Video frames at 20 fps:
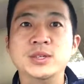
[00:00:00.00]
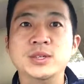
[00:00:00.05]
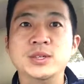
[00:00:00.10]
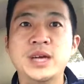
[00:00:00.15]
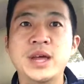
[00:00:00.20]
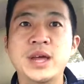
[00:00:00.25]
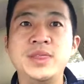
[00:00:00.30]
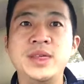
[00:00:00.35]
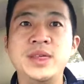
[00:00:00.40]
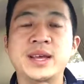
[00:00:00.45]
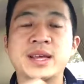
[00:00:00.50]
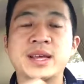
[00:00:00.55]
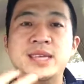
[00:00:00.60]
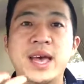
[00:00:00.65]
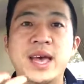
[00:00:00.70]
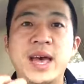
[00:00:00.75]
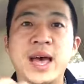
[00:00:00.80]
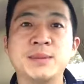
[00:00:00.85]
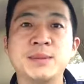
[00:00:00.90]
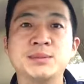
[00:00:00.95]
which I think
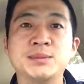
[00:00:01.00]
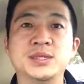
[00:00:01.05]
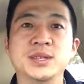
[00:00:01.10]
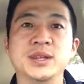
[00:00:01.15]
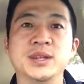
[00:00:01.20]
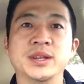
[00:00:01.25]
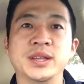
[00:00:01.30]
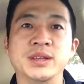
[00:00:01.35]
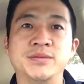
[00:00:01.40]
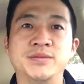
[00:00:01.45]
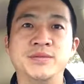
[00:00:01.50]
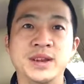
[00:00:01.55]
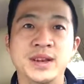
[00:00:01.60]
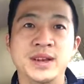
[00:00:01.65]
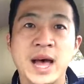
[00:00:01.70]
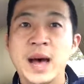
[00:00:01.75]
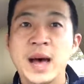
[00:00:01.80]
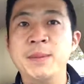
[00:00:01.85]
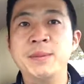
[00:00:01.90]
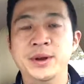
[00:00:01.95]
is absolutely
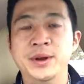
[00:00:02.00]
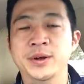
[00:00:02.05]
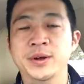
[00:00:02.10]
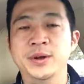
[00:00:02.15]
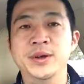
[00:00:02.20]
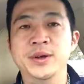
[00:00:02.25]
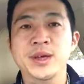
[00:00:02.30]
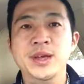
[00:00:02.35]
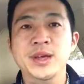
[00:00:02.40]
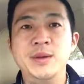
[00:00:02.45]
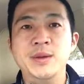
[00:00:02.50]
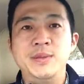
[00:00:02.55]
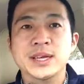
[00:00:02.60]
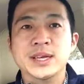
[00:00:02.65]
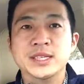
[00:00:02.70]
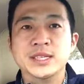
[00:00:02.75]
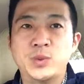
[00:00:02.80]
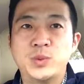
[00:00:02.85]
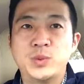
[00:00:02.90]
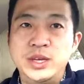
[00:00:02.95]
phenomenal
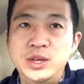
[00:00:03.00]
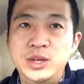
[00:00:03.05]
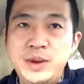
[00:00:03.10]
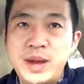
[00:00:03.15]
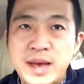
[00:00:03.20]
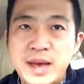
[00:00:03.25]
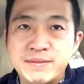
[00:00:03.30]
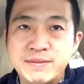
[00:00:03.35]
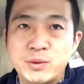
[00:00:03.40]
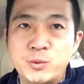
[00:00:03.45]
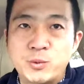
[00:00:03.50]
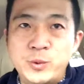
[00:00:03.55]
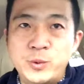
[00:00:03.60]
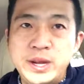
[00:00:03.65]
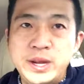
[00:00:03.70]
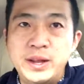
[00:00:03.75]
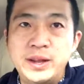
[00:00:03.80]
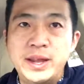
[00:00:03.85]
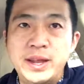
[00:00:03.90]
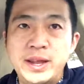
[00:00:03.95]
because when you have a
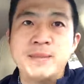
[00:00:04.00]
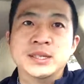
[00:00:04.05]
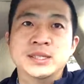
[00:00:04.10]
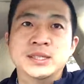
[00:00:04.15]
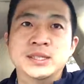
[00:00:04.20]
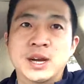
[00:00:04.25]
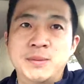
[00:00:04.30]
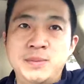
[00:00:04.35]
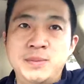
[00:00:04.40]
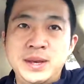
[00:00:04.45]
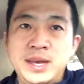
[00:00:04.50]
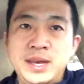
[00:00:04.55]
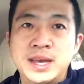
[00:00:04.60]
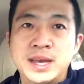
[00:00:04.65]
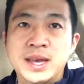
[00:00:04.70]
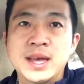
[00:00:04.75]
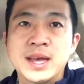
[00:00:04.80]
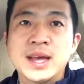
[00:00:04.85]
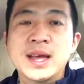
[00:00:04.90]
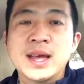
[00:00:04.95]
real
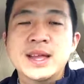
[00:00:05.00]
MSRP,